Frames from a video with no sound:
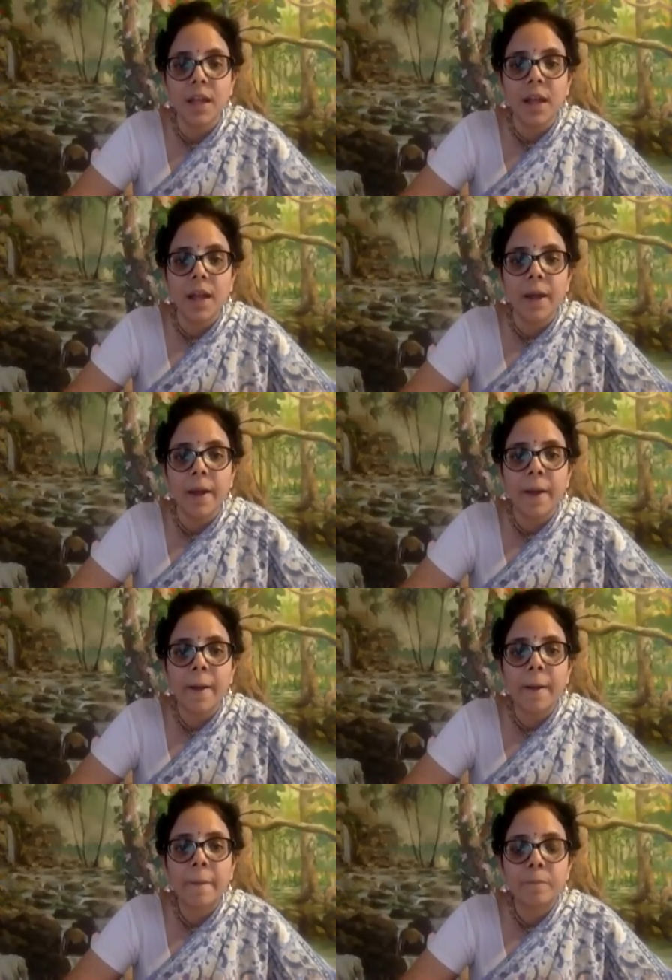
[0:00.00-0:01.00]

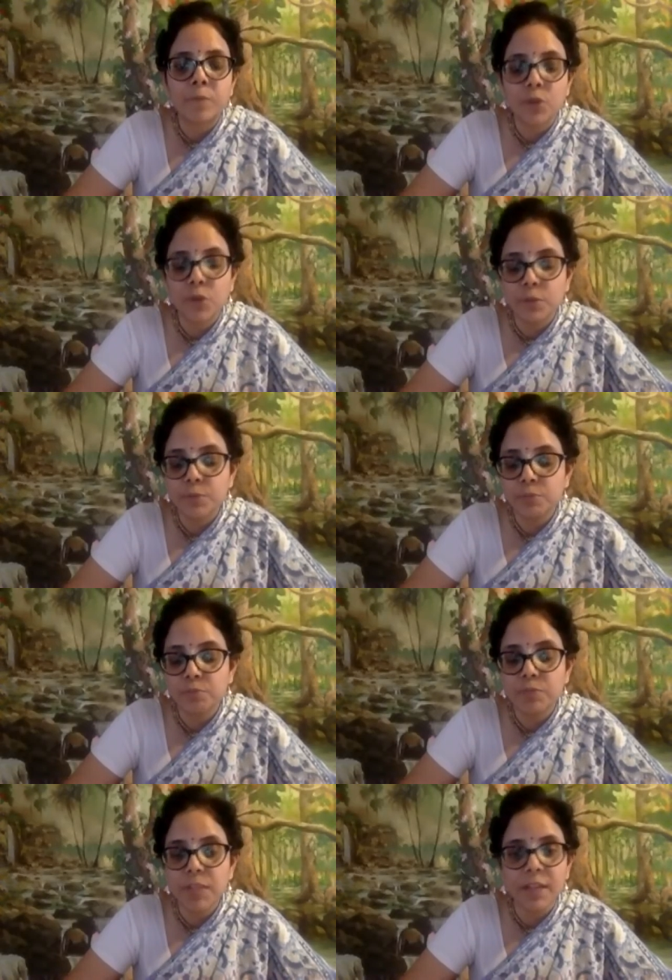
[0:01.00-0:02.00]
So
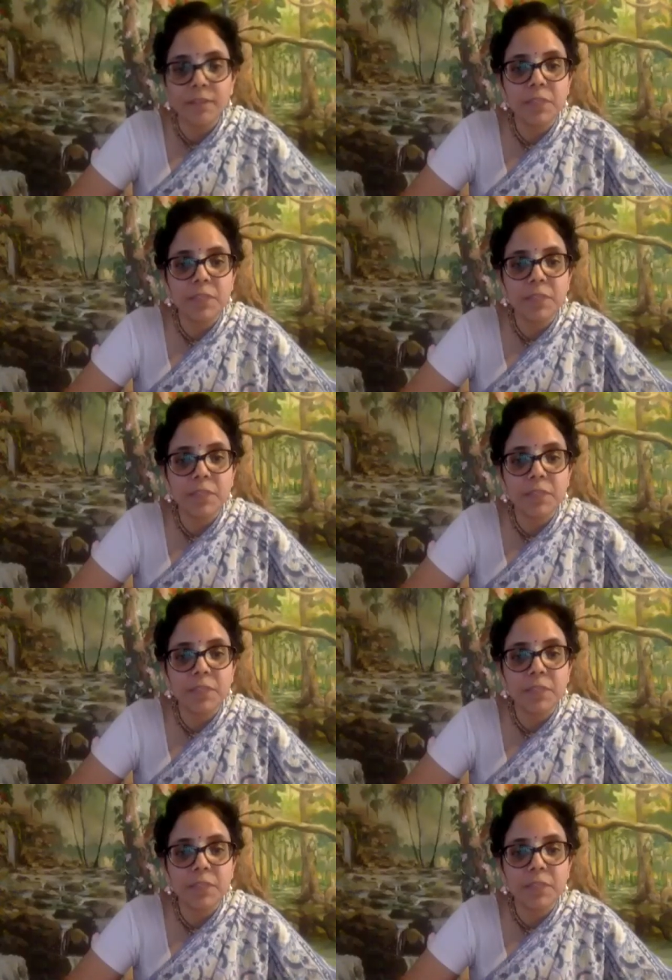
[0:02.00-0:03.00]
yeah, these were some
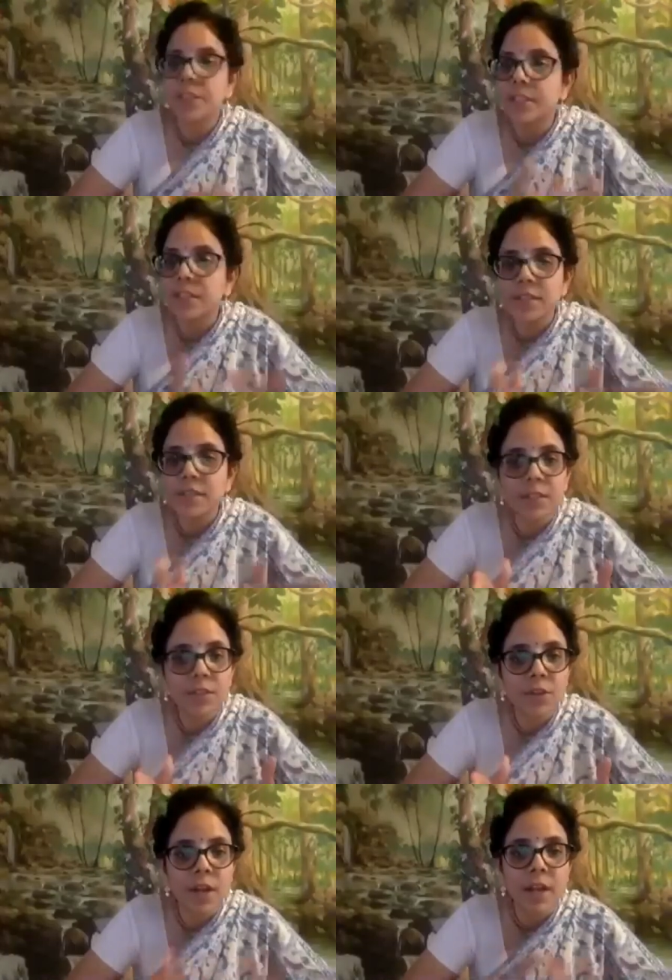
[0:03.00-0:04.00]
of the questions,
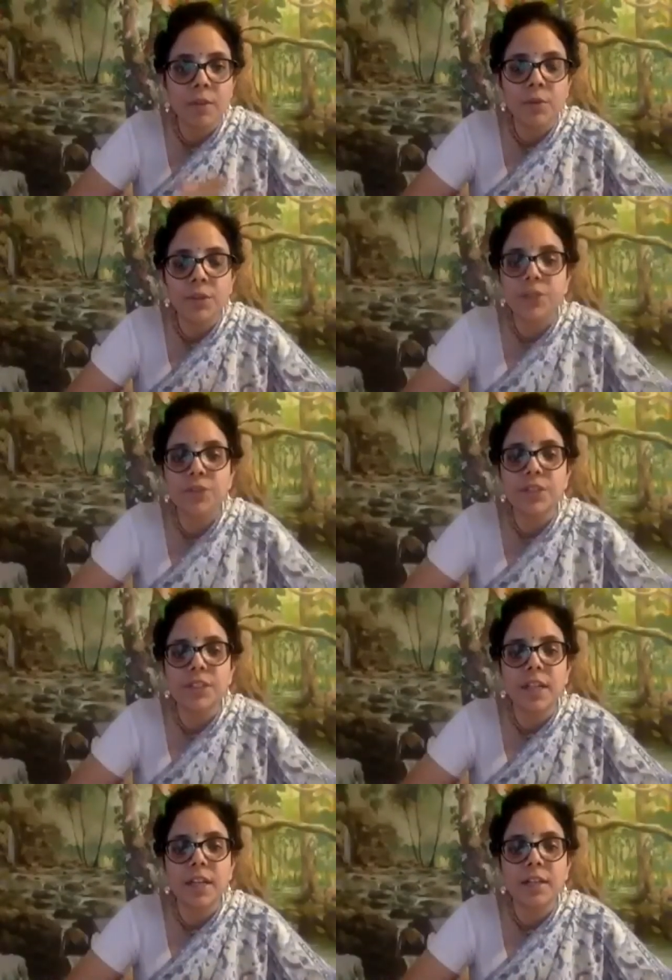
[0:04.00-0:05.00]
I wanted to
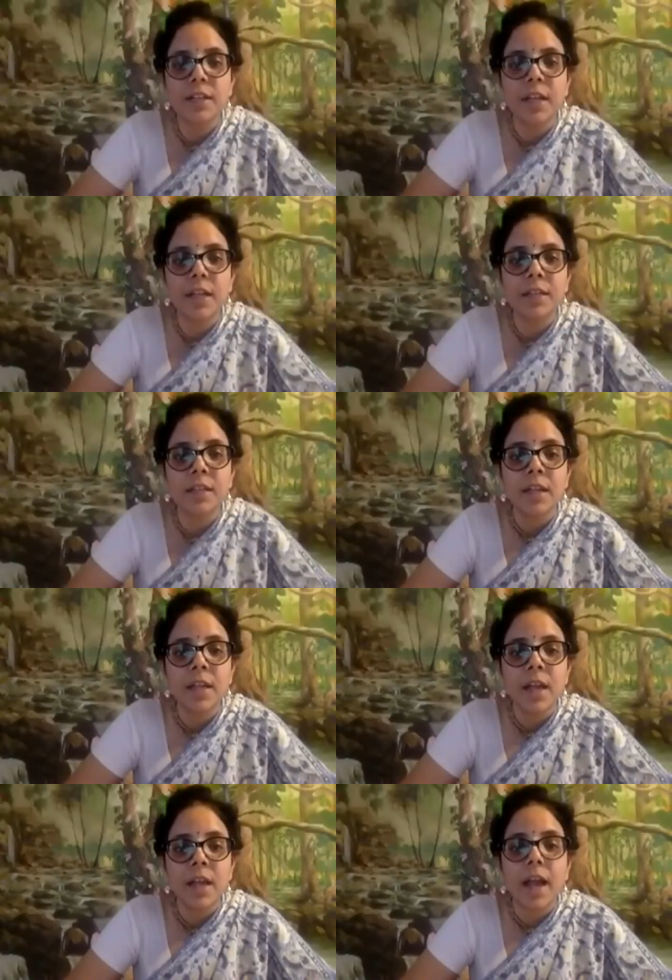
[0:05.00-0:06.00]
share that
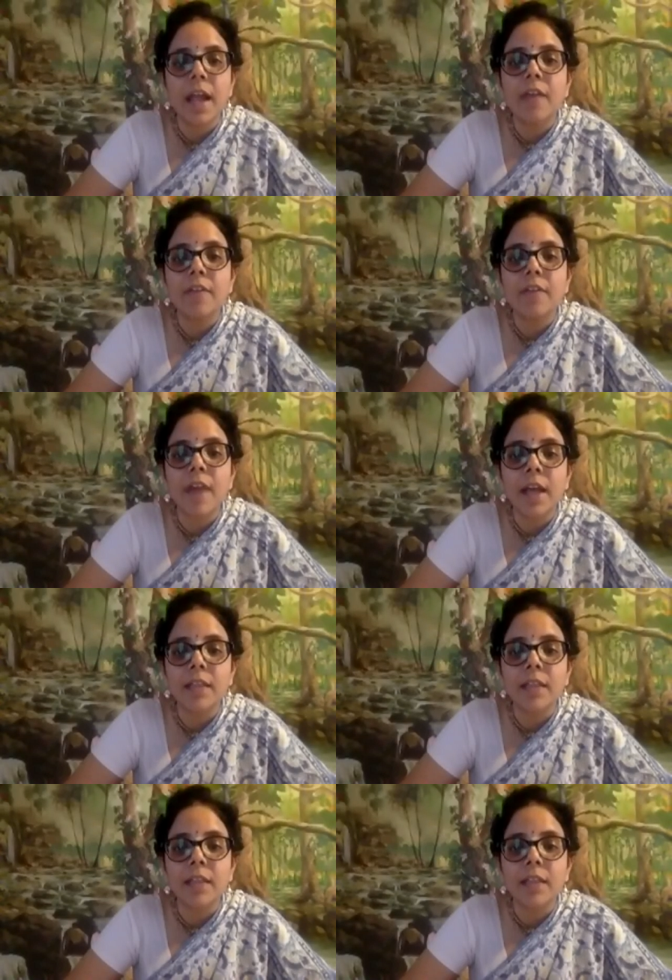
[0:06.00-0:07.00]
I have
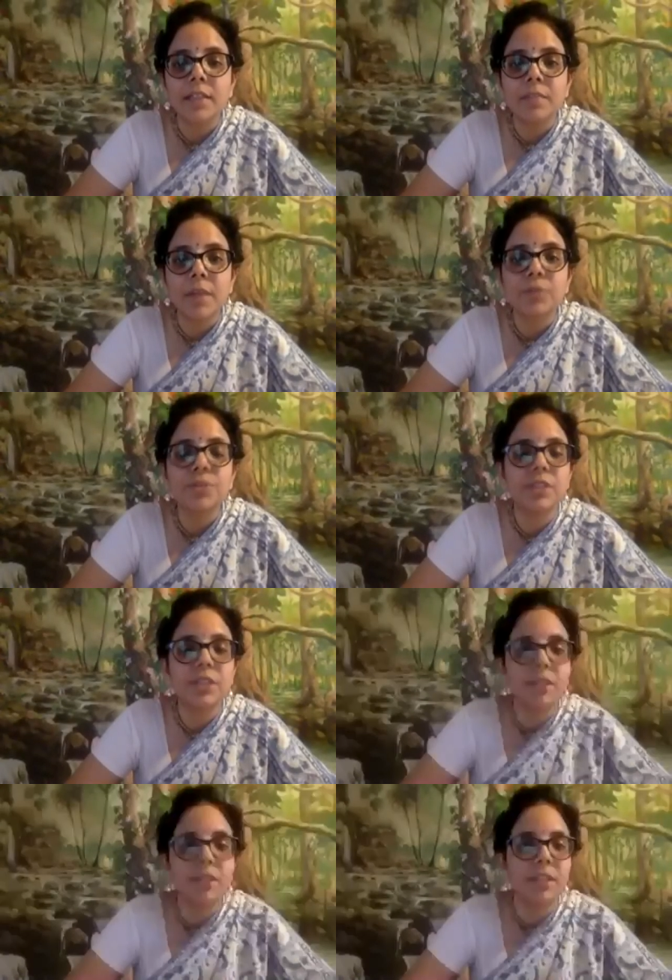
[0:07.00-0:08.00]
asked in my own
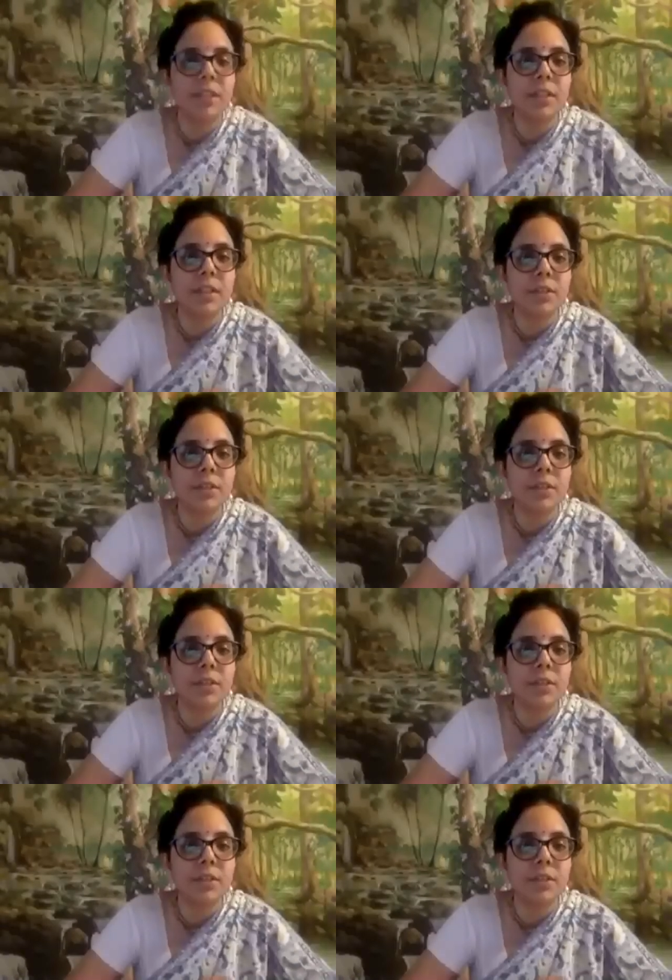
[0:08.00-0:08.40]
journey of,